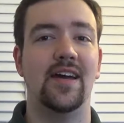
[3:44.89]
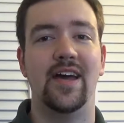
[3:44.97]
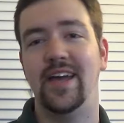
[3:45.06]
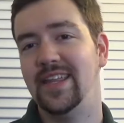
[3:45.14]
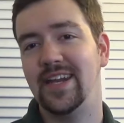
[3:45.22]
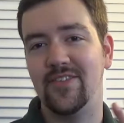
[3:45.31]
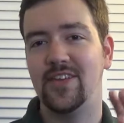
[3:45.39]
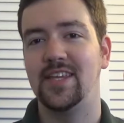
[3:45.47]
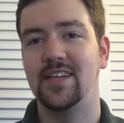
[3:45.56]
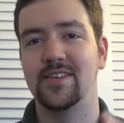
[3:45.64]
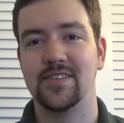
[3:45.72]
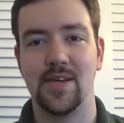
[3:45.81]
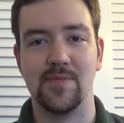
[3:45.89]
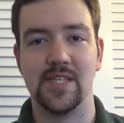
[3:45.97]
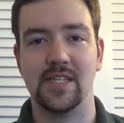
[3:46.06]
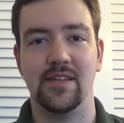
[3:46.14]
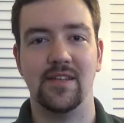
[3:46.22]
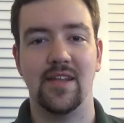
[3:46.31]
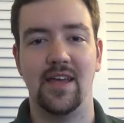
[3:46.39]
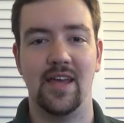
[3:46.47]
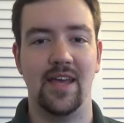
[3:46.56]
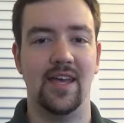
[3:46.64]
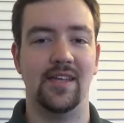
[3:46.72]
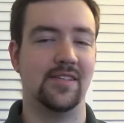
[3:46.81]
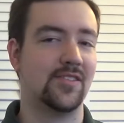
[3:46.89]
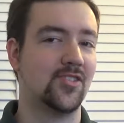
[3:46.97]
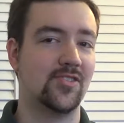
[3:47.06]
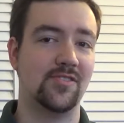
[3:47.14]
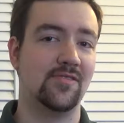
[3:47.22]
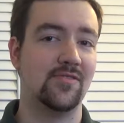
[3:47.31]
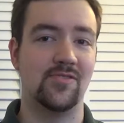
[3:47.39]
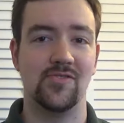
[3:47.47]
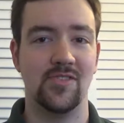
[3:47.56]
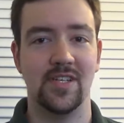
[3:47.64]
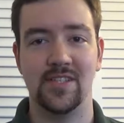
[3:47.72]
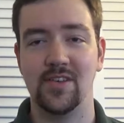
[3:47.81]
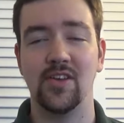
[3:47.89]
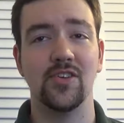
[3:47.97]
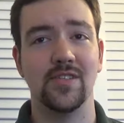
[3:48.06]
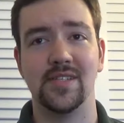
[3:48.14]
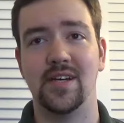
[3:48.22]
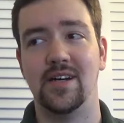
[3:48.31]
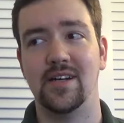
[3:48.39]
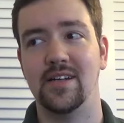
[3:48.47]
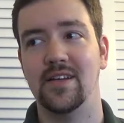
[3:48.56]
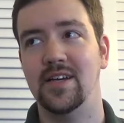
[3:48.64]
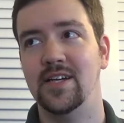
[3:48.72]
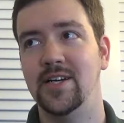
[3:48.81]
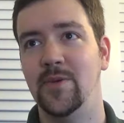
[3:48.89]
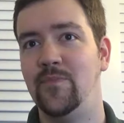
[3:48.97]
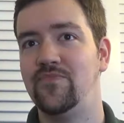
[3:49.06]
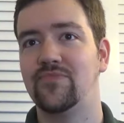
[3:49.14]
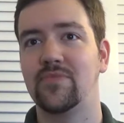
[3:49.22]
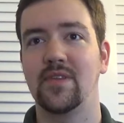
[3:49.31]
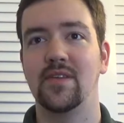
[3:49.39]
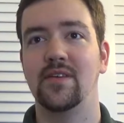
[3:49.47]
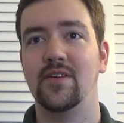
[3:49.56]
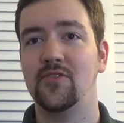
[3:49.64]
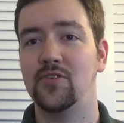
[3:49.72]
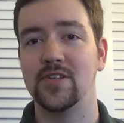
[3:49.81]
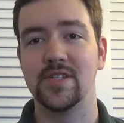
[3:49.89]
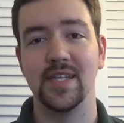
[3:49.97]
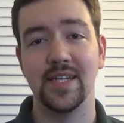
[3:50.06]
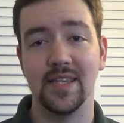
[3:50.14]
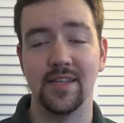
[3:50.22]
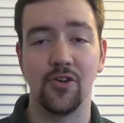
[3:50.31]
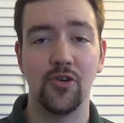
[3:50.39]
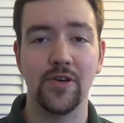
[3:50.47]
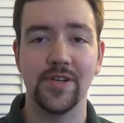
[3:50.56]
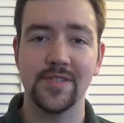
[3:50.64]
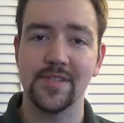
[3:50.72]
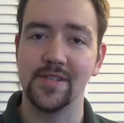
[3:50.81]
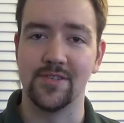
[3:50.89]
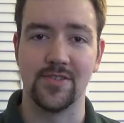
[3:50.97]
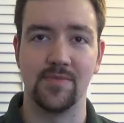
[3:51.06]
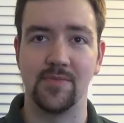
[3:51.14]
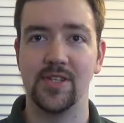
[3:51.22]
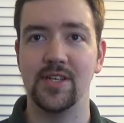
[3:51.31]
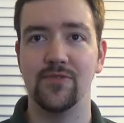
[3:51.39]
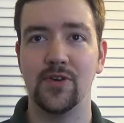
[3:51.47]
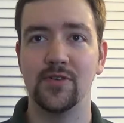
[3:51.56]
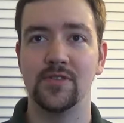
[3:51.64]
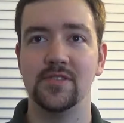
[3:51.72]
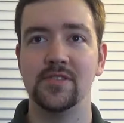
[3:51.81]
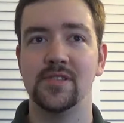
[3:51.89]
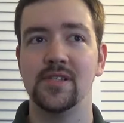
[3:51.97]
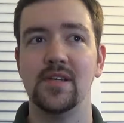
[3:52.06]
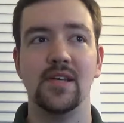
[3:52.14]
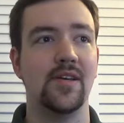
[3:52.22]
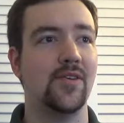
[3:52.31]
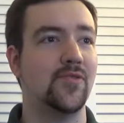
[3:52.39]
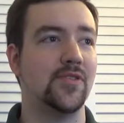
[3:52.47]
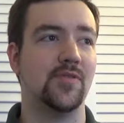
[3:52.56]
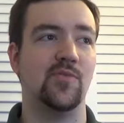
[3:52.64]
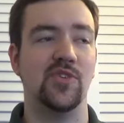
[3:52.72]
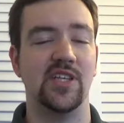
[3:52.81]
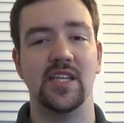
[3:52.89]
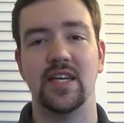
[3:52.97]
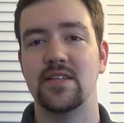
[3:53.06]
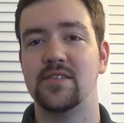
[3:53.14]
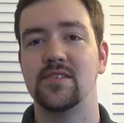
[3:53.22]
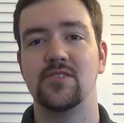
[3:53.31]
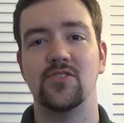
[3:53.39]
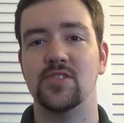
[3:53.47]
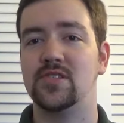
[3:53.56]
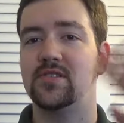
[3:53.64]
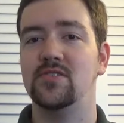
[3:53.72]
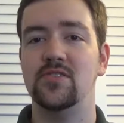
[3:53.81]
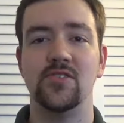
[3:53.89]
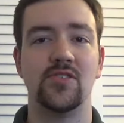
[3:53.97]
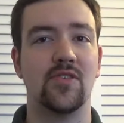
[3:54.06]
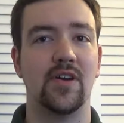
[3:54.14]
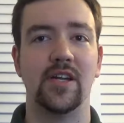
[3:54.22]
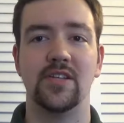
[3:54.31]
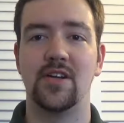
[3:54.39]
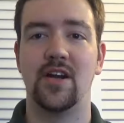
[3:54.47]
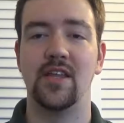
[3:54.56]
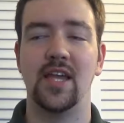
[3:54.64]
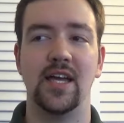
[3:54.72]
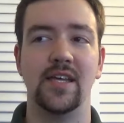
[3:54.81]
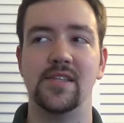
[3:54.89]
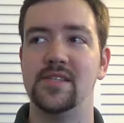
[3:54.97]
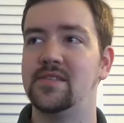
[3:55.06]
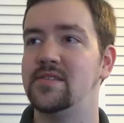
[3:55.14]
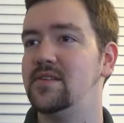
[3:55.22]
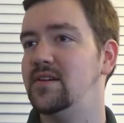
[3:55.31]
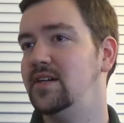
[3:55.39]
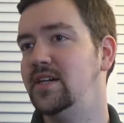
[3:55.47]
and then everything else comes in, and it's a good song. Of course, then in the chorus, there's some clean vocals with some really nice, just soaring guitar lines,